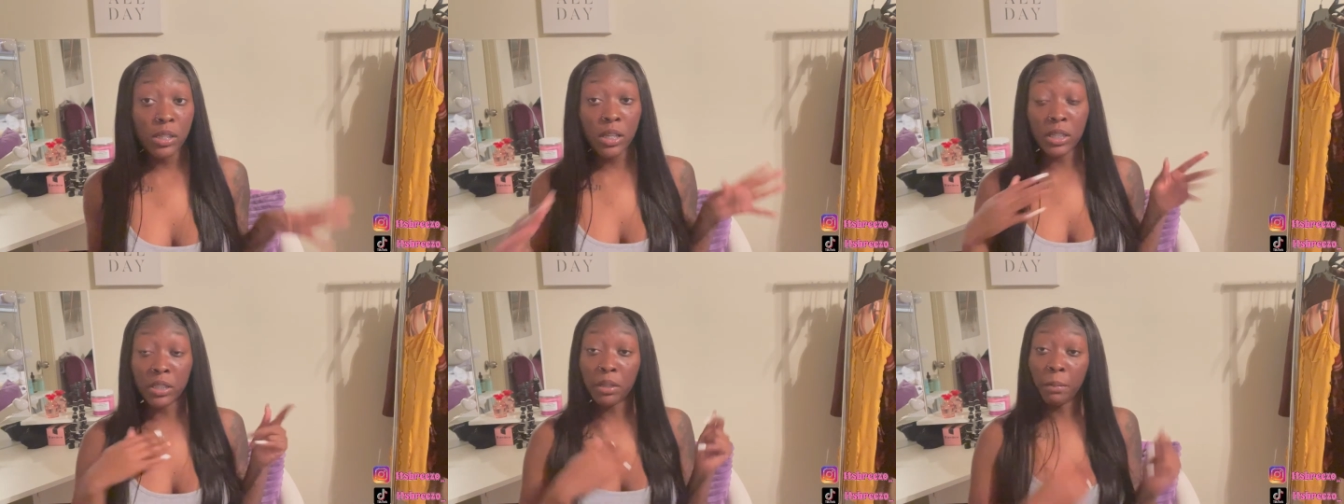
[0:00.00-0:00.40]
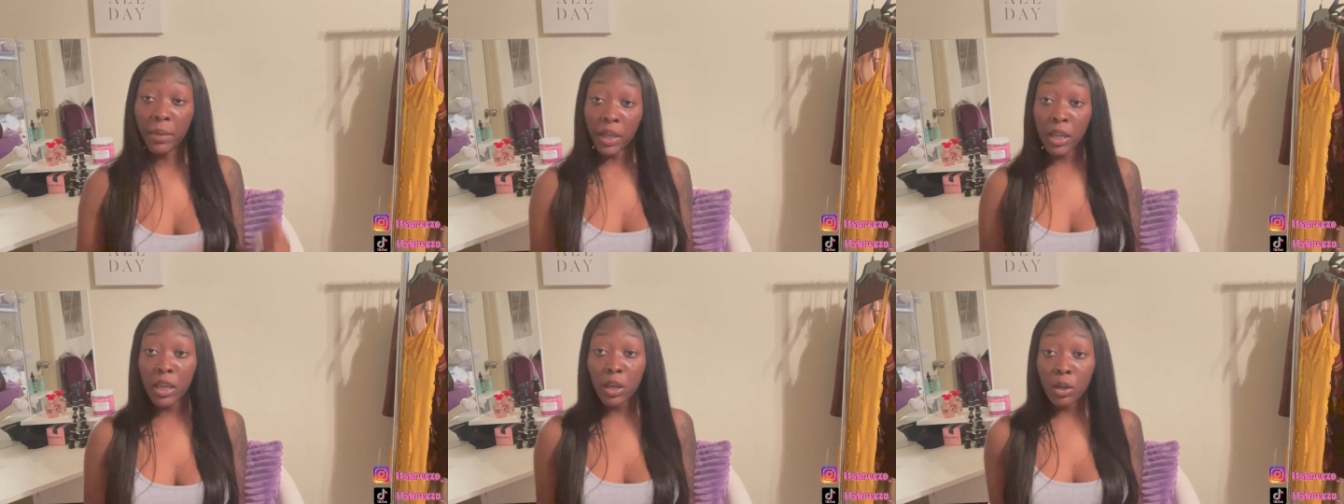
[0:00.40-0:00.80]
and some
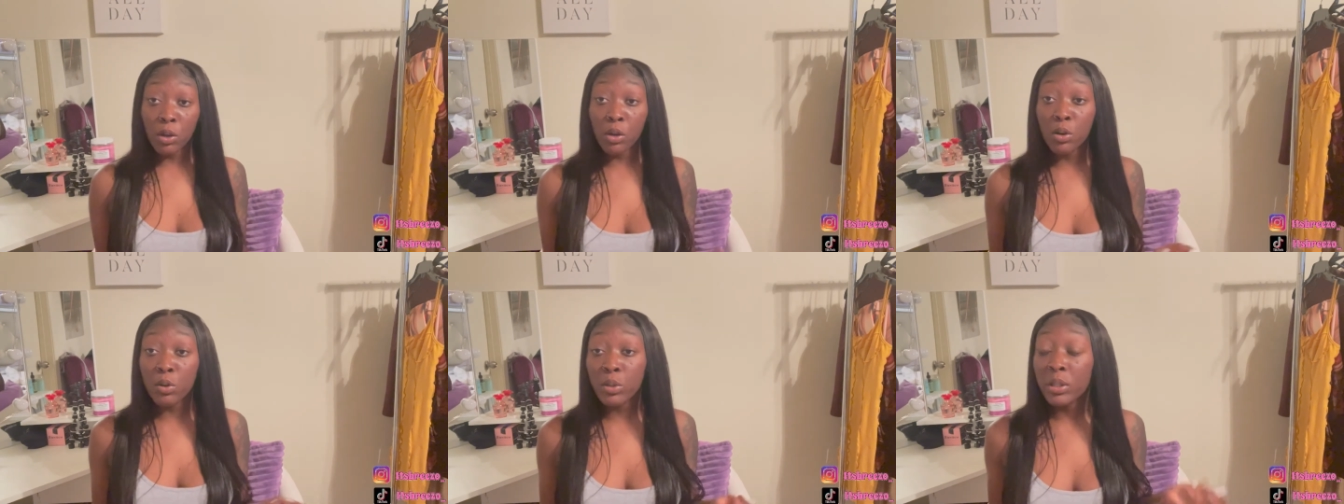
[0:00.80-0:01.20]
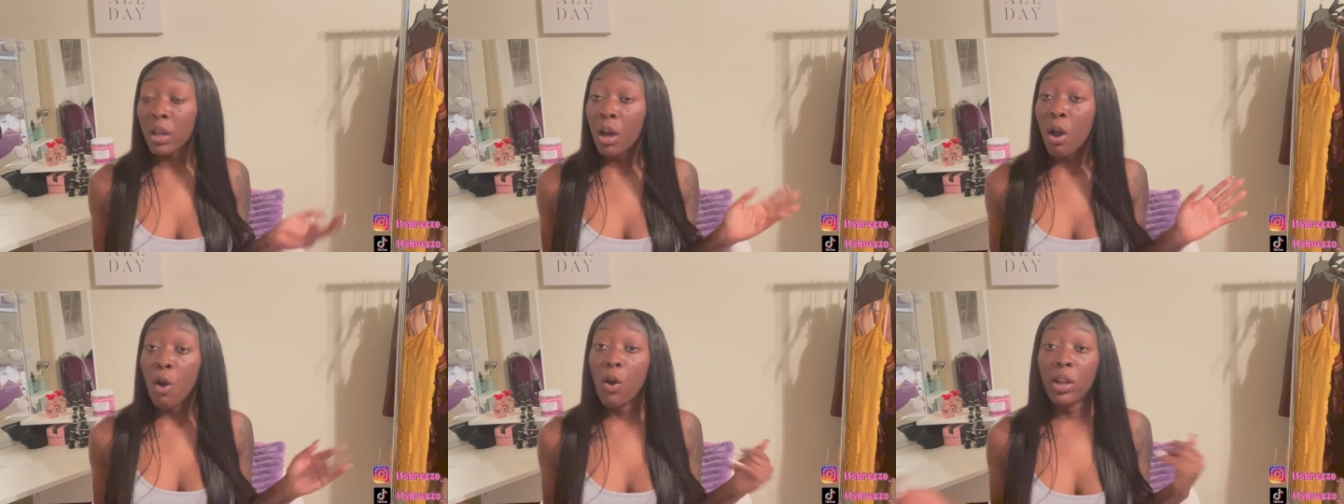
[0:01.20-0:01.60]
heels,
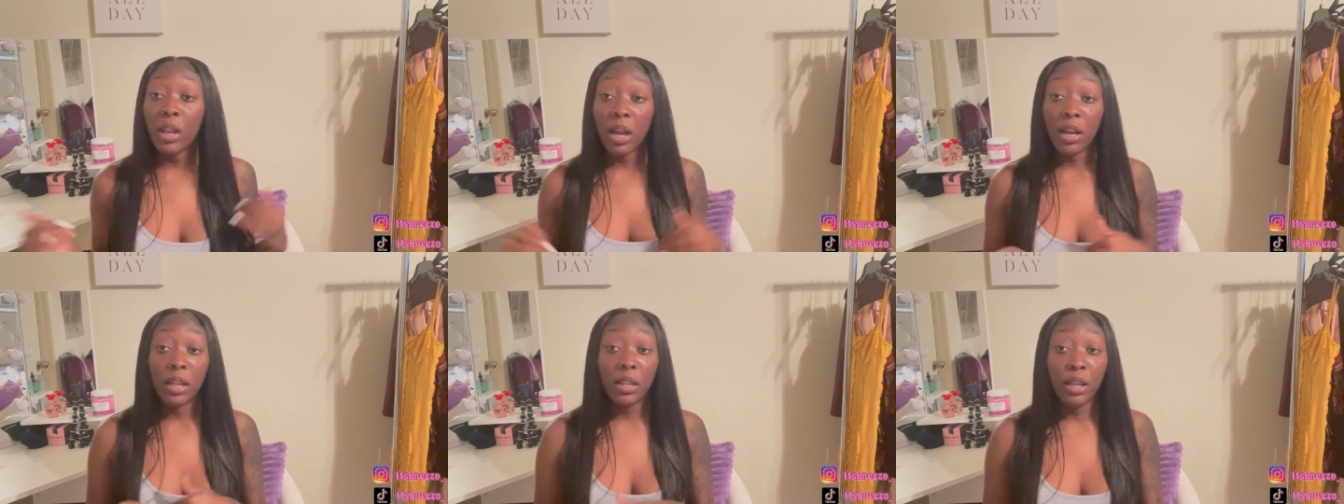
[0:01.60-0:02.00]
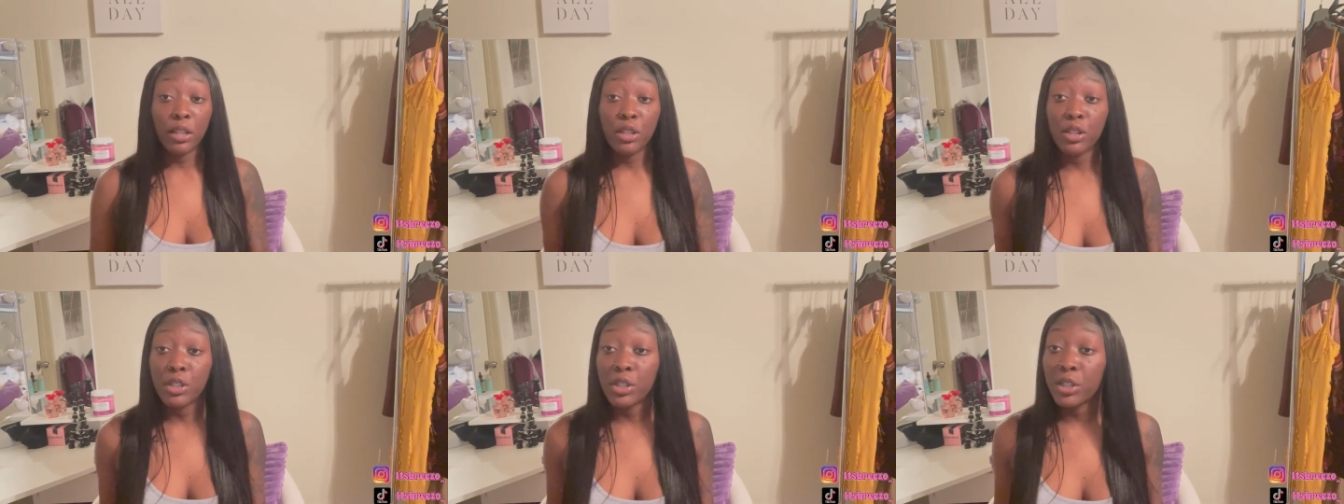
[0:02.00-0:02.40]
or like a
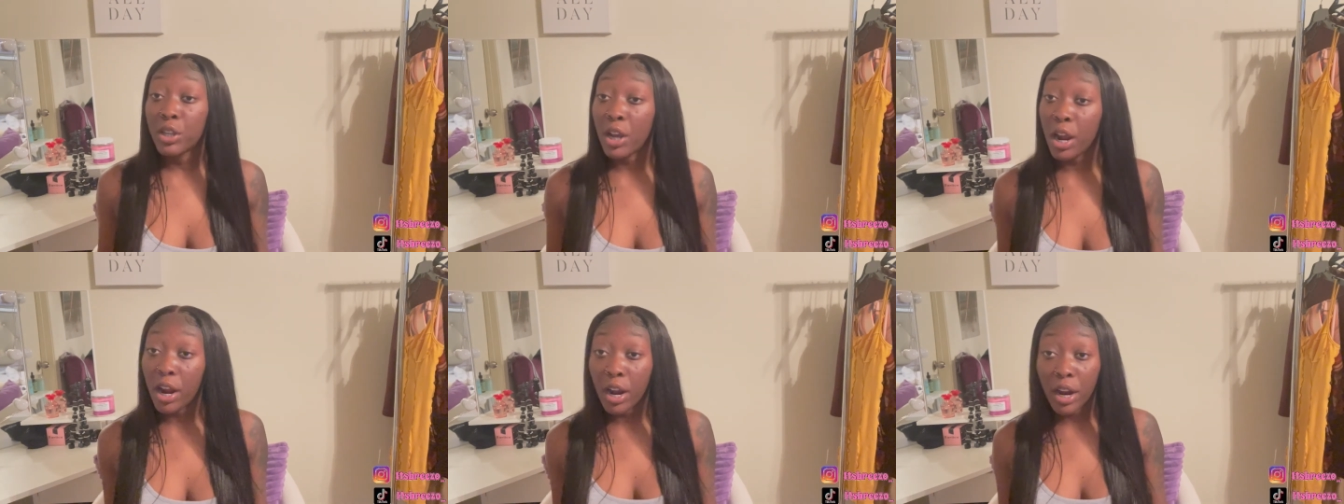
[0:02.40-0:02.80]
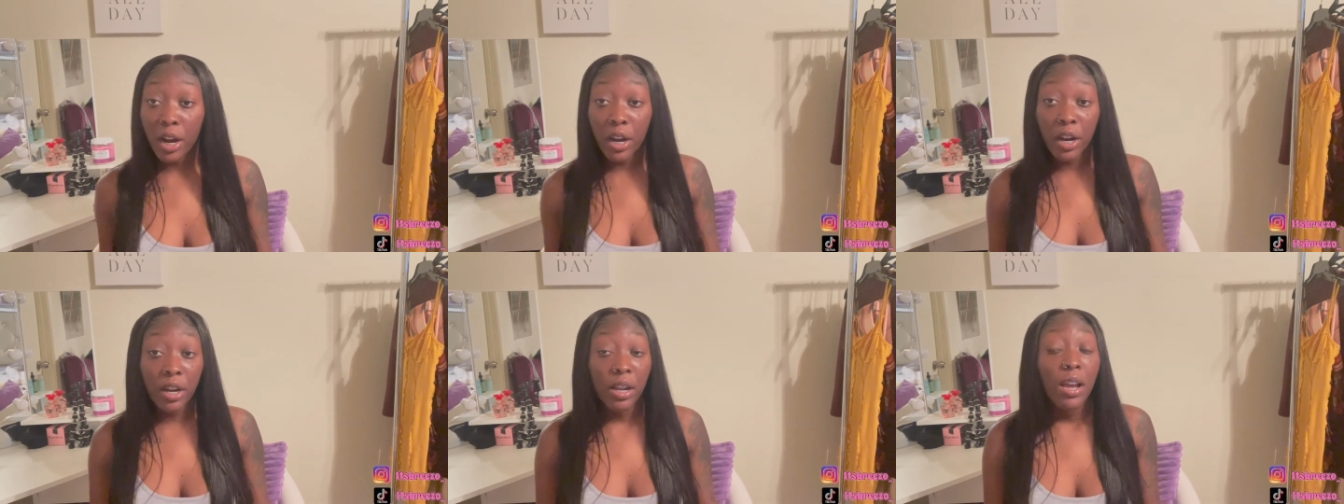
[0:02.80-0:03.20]
leather
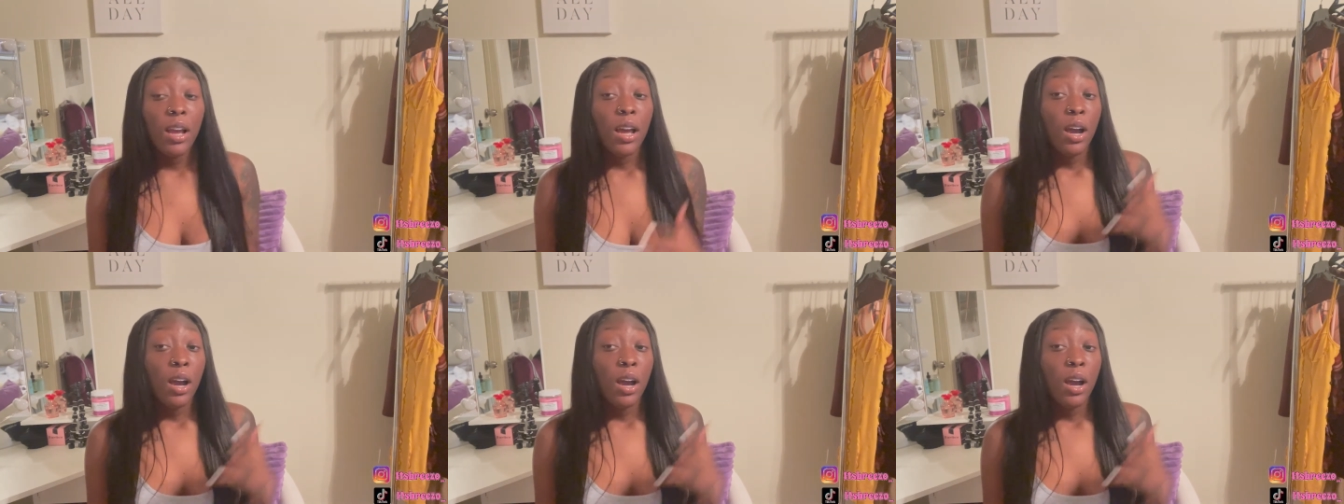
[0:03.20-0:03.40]
skirt,